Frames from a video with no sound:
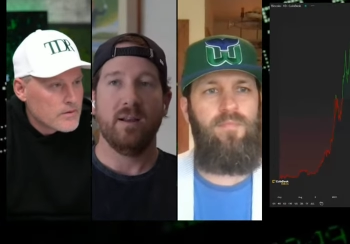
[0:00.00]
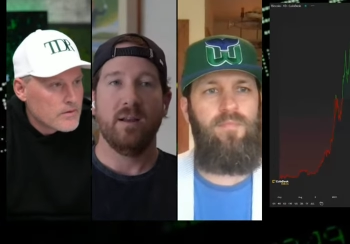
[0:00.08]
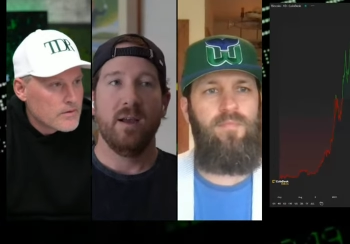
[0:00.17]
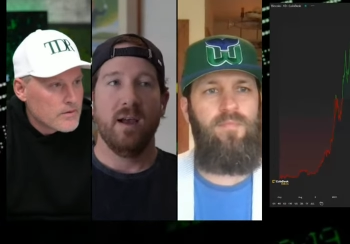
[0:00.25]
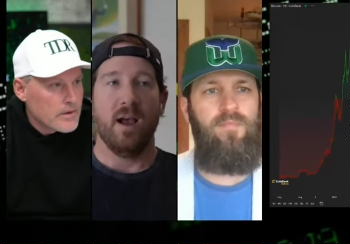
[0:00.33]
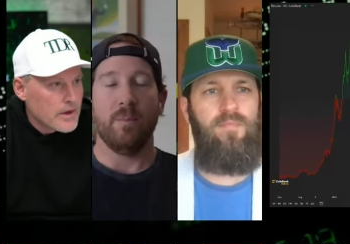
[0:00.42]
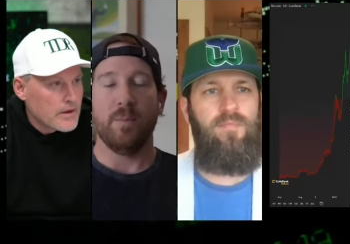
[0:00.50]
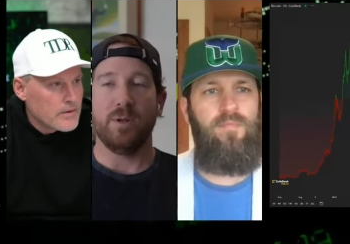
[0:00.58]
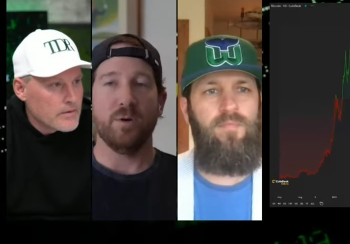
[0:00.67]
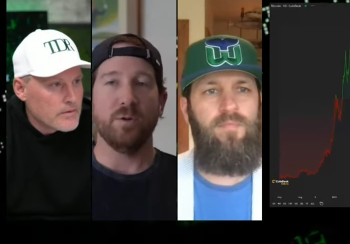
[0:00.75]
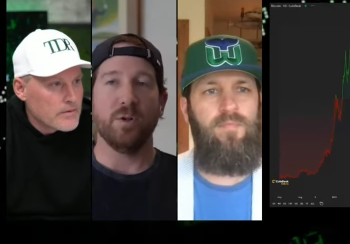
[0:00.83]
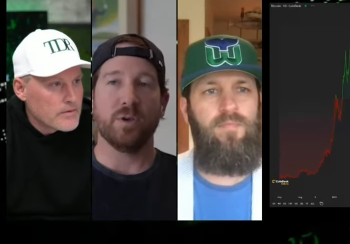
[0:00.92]
Speaker 1: I yeah. mean, you're
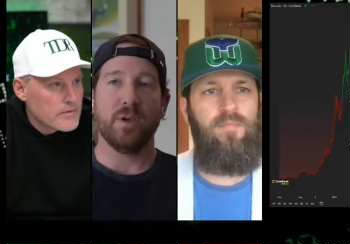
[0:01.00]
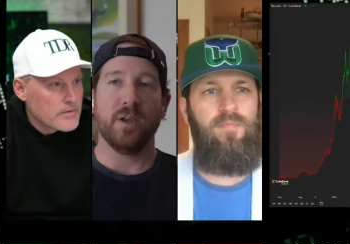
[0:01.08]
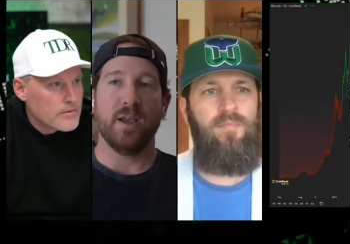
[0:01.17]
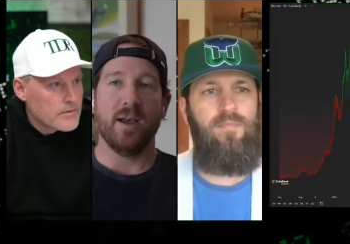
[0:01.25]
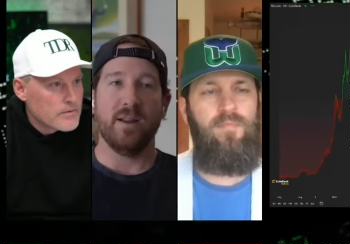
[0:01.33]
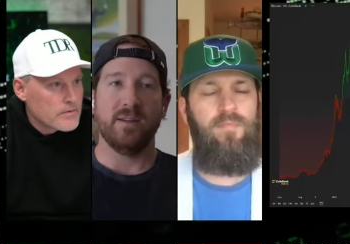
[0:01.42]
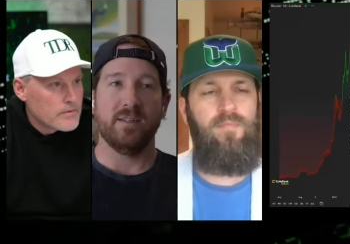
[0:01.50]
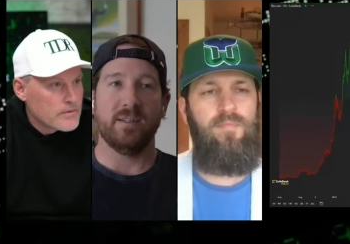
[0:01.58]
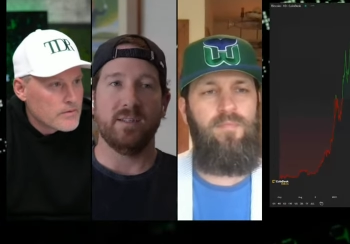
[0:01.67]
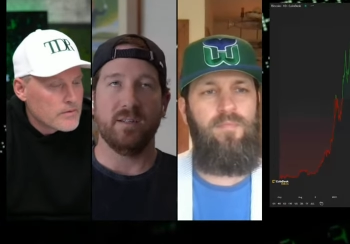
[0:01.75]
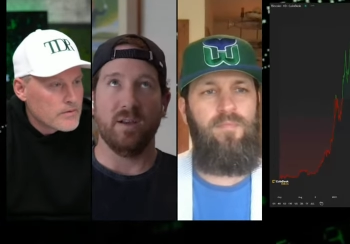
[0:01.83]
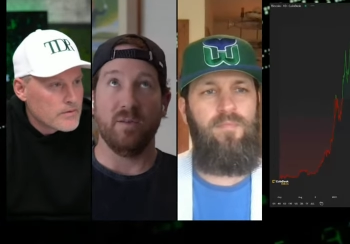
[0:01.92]
looking at a,
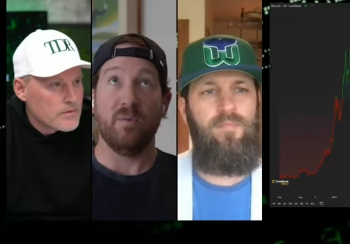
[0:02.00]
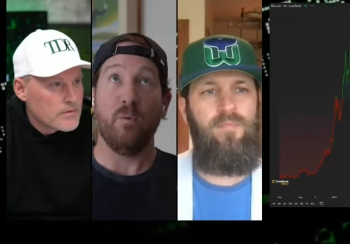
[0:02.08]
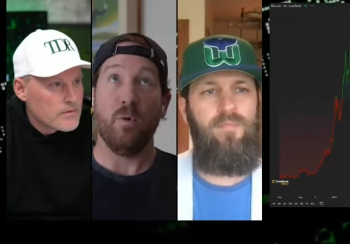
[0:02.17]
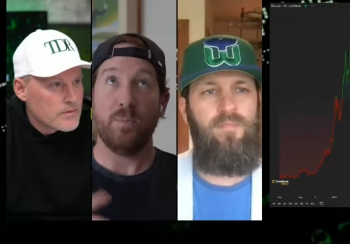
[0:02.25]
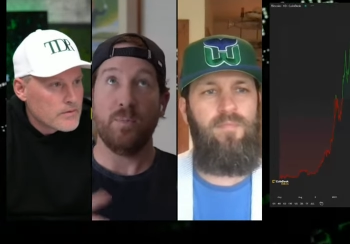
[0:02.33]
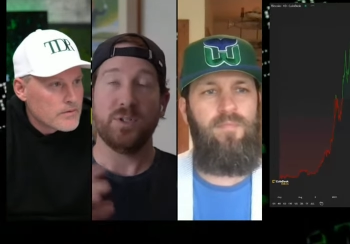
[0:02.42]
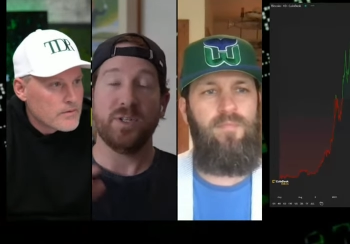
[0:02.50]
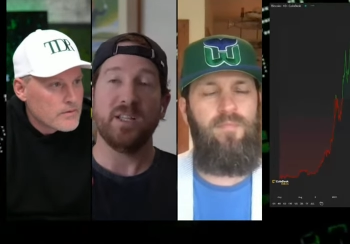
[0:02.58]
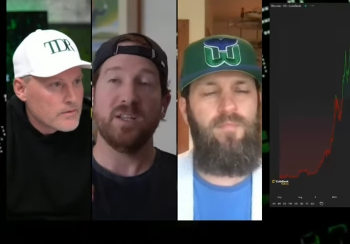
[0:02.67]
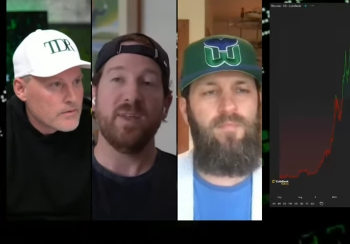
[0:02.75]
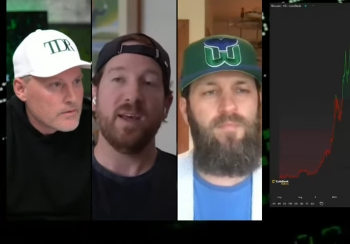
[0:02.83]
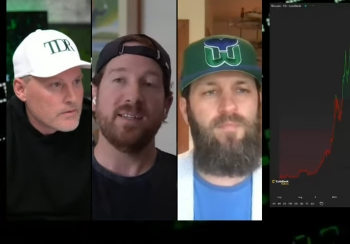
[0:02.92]
if 1% of
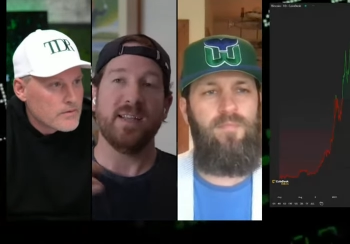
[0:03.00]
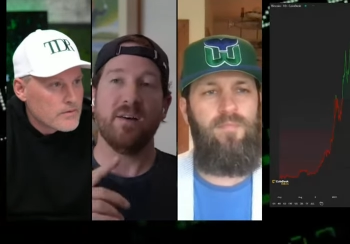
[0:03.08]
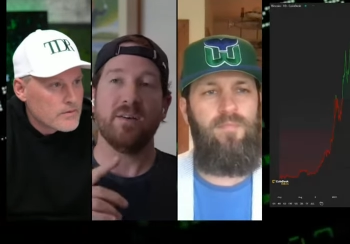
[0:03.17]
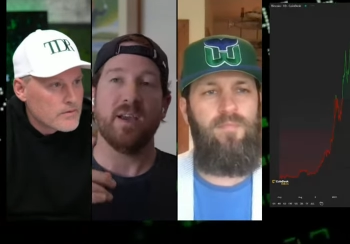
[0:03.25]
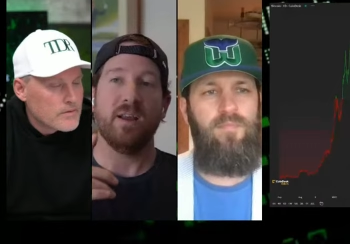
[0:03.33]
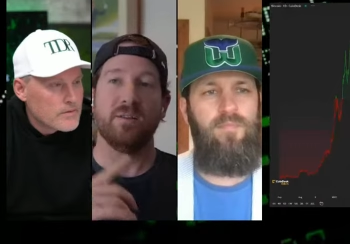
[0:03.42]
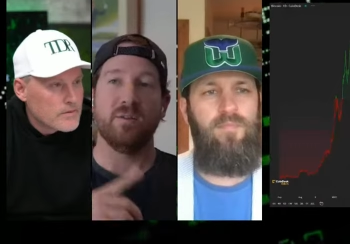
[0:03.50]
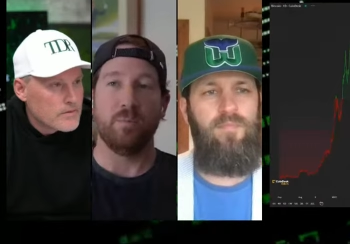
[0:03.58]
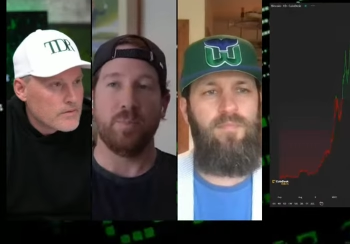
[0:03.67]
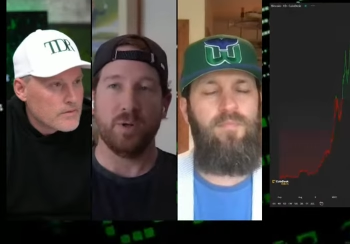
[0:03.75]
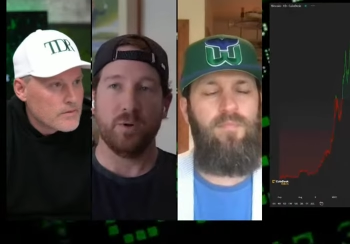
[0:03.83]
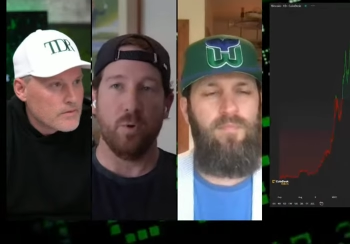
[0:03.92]
that is allocated to
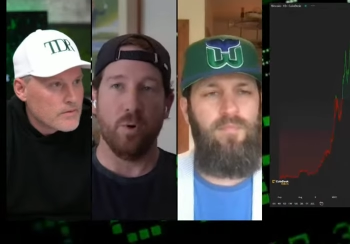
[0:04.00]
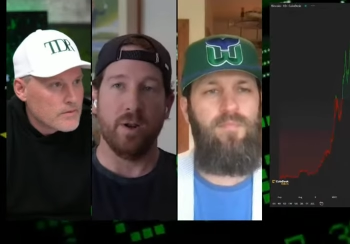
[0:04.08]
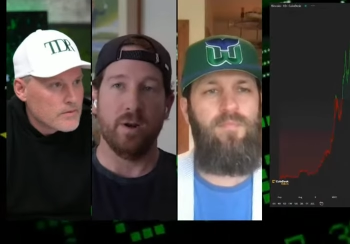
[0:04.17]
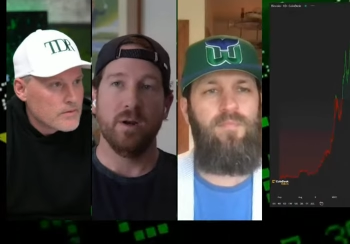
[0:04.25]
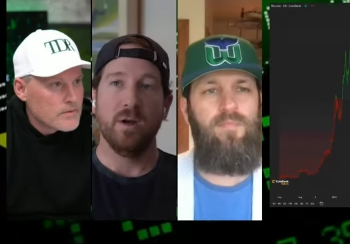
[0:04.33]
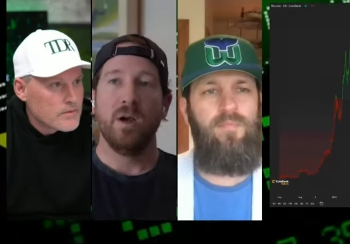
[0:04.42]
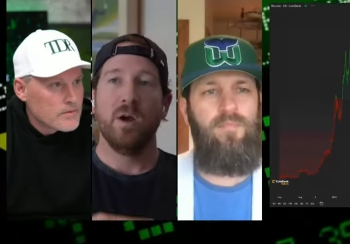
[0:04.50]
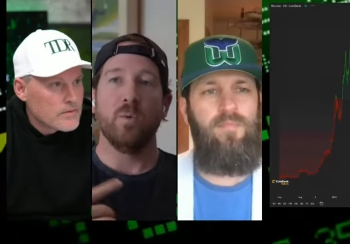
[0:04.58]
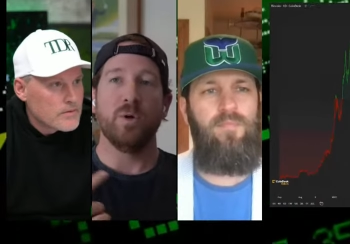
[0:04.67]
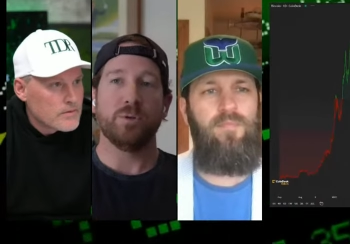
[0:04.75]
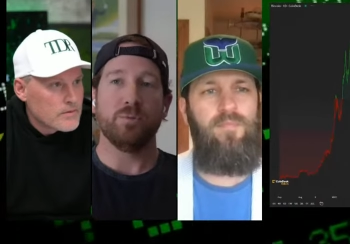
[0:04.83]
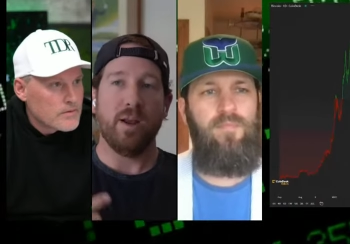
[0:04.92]
Bitcoin,
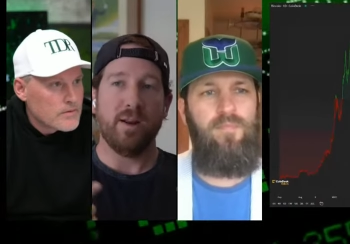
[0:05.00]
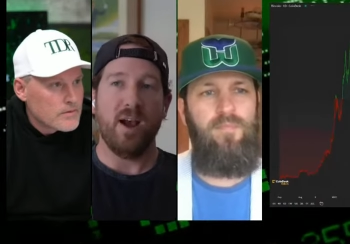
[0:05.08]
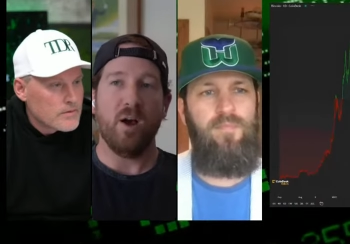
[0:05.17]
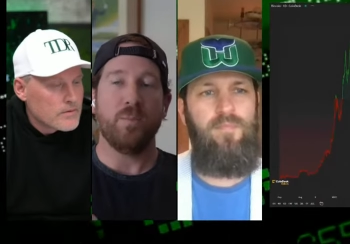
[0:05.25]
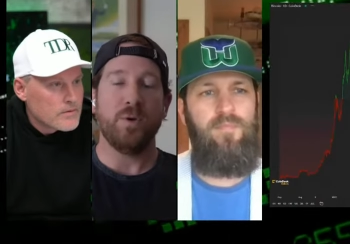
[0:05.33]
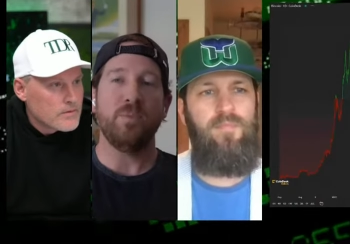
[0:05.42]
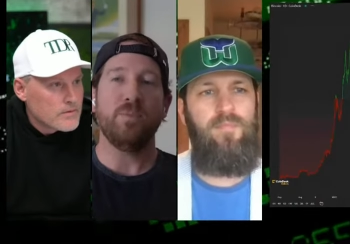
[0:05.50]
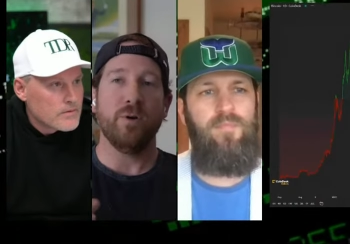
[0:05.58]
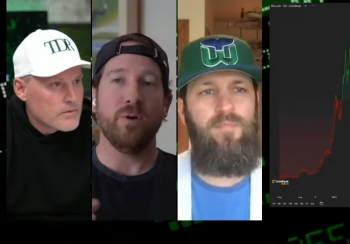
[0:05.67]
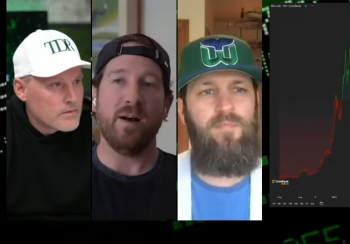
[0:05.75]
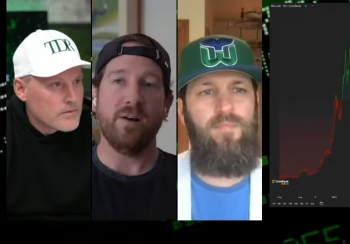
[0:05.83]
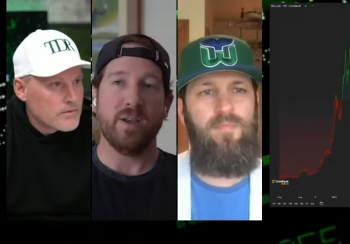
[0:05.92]
which right now people are
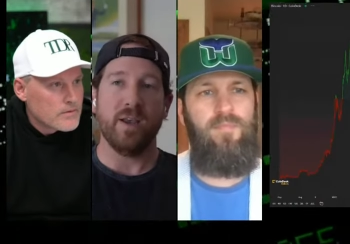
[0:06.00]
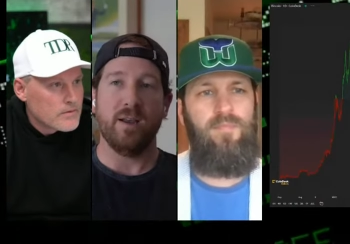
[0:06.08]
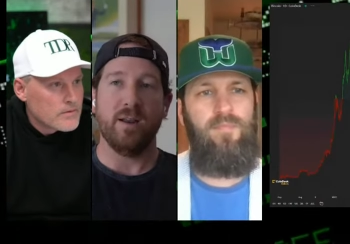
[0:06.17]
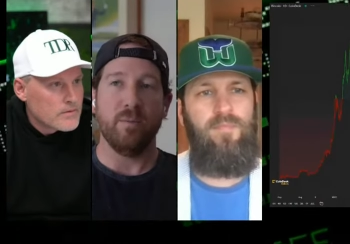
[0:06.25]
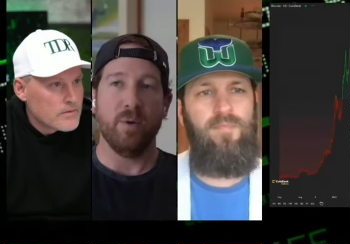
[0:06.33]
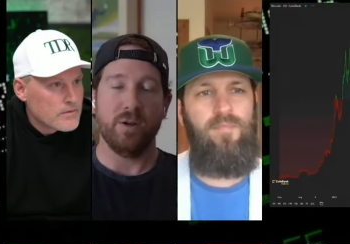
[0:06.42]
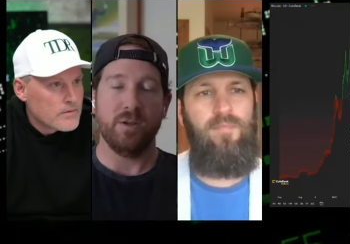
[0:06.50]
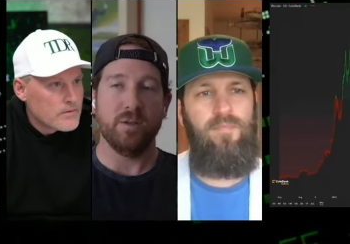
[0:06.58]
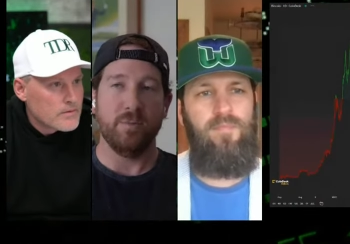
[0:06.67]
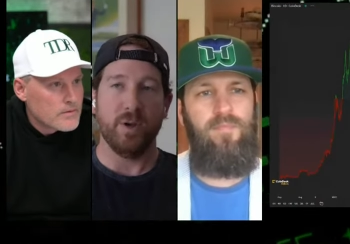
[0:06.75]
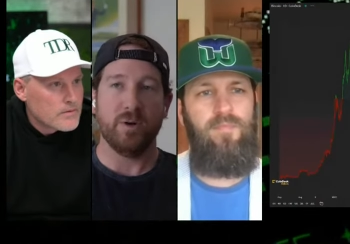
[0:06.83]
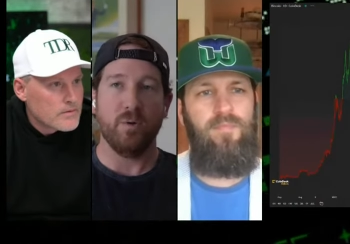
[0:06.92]
allocating money to
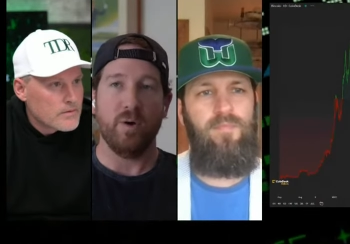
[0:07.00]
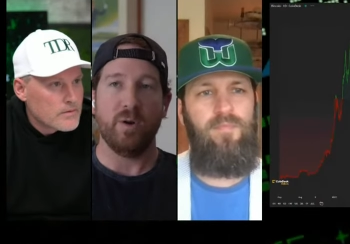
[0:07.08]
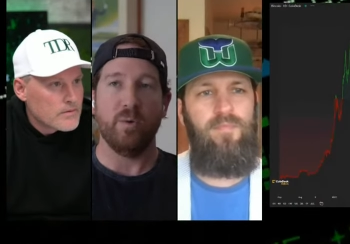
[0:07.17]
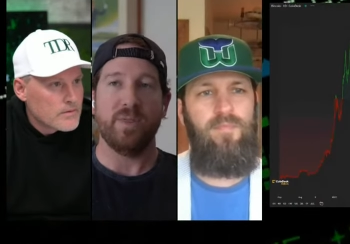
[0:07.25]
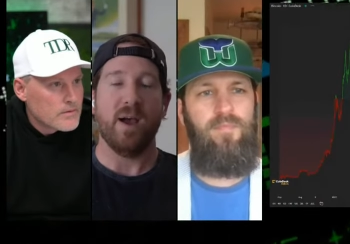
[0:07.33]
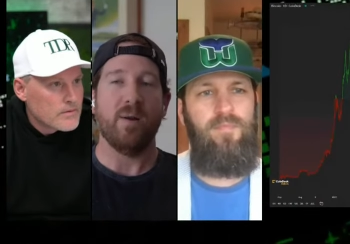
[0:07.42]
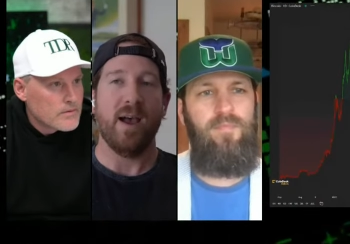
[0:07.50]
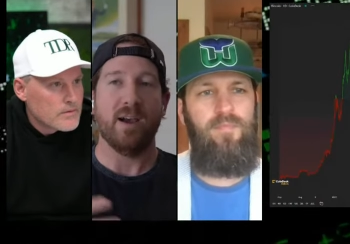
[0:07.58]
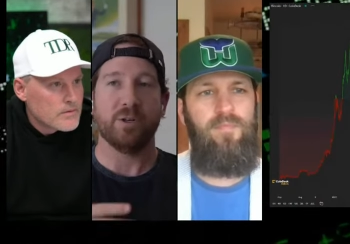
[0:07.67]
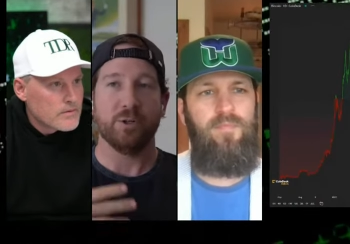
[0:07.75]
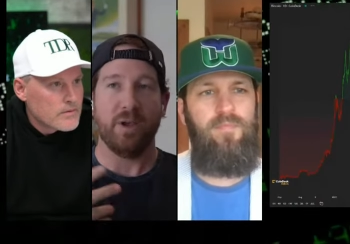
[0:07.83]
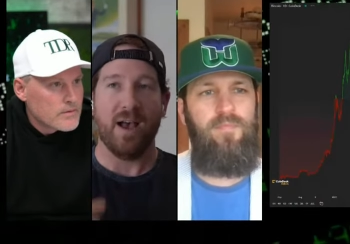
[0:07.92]
Bitcoin without
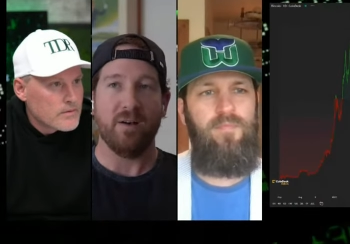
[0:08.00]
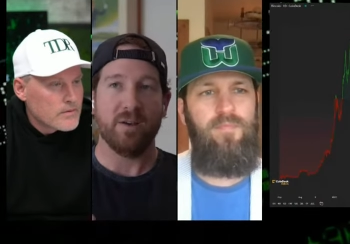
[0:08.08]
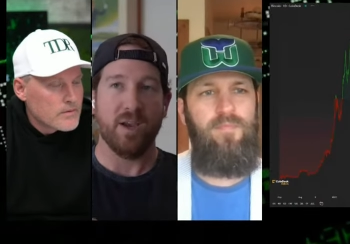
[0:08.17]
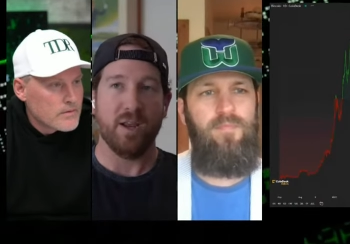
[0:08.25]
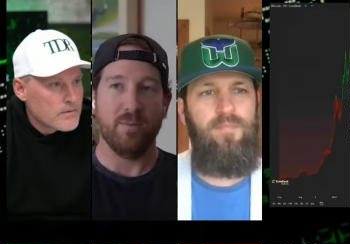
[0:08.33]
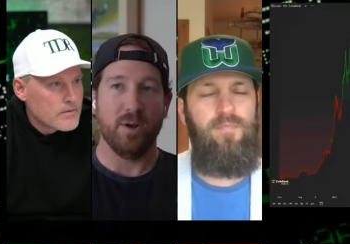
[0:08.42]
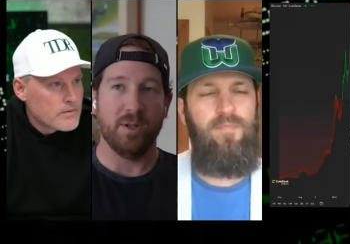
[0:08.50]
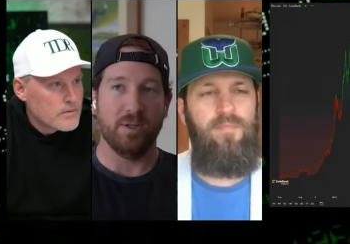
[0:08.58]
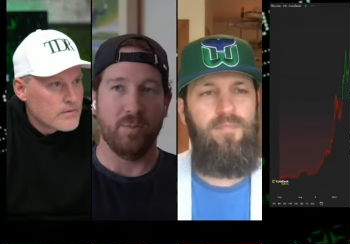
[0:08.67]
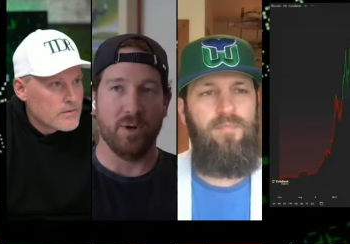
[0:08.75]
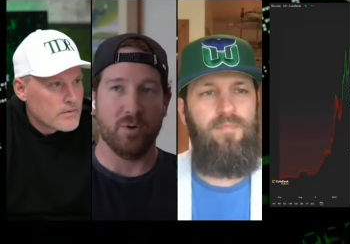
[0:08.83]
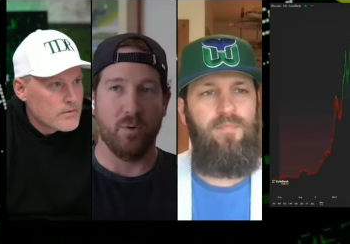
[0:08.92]
actually allocating money to
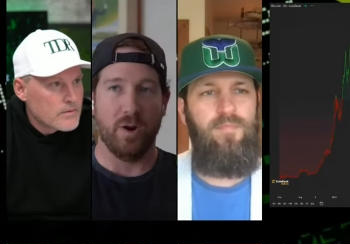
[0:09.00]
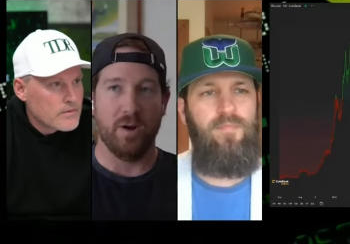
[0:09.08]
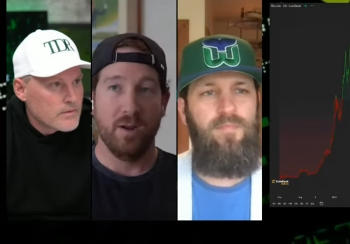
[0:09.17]
Bitcoin.